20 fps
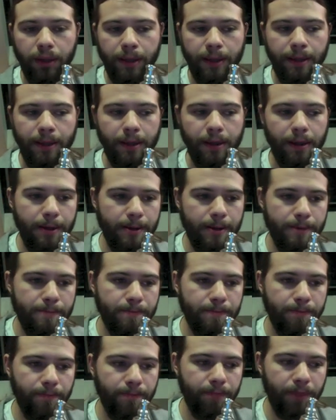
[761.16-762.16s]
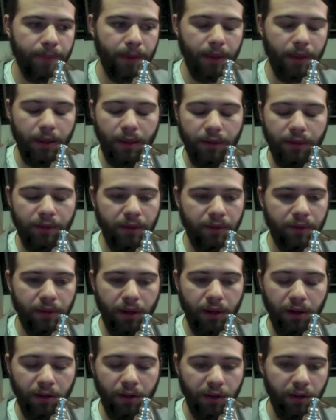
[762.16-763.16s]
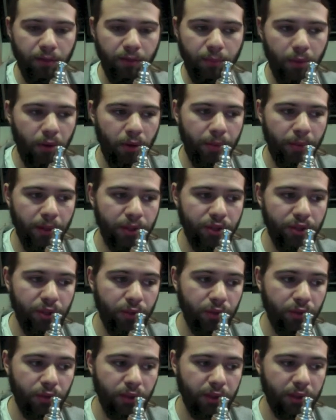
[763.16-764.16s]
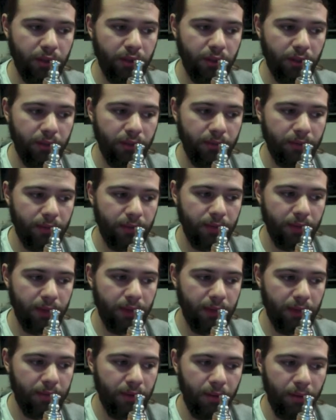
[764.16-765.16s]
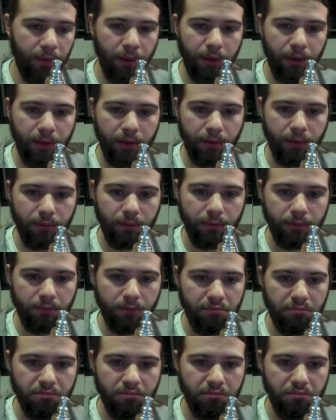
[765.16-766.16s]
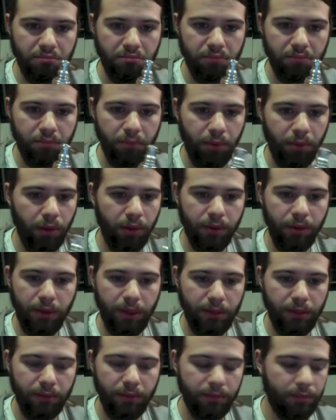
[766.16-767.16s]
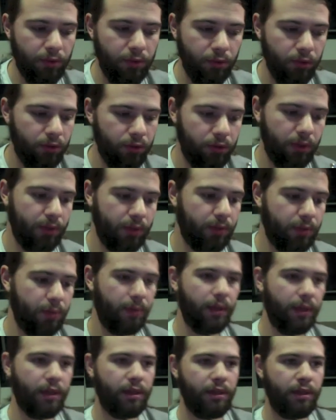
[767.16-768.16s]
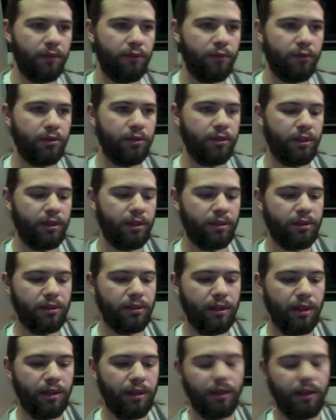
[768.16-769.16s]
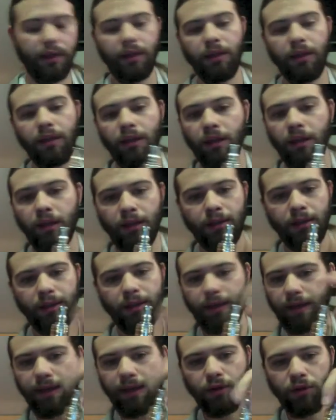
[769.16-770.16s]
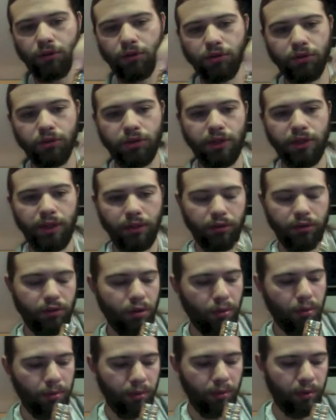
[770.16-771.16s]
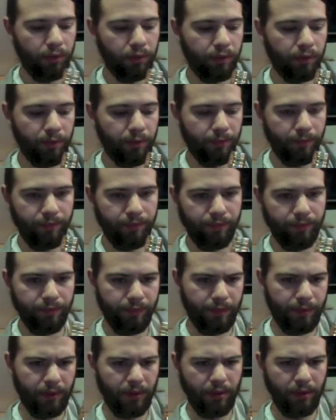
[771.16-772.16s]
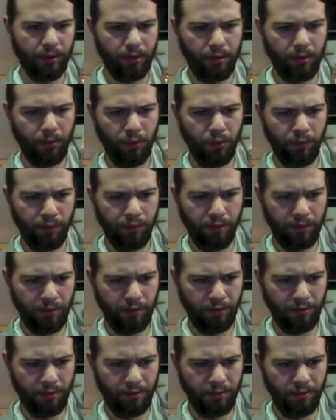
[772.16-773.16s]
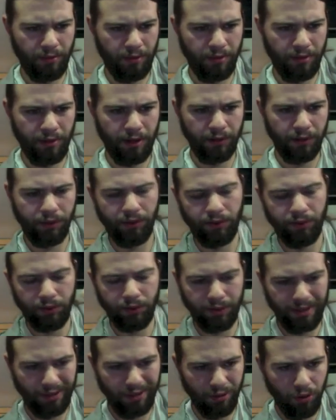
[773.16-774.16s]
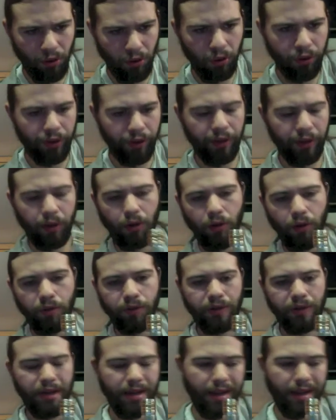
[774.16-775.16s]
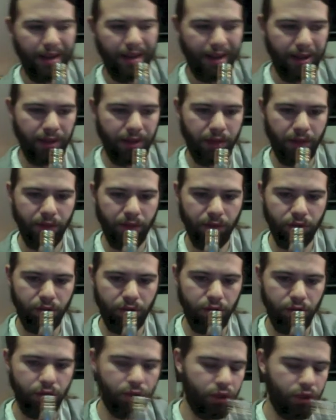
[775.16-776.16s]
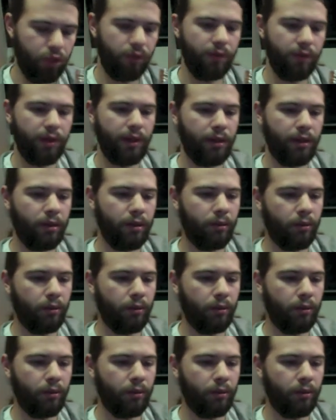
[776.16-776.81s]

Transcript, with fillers: Um, I've I've put a bit of juice on it to to keep it a bit, but it doesn't seem to make a difference. It's tight. You cannot just take the top off to move it around. You've got to take the whole thing off and you've got to shove it out.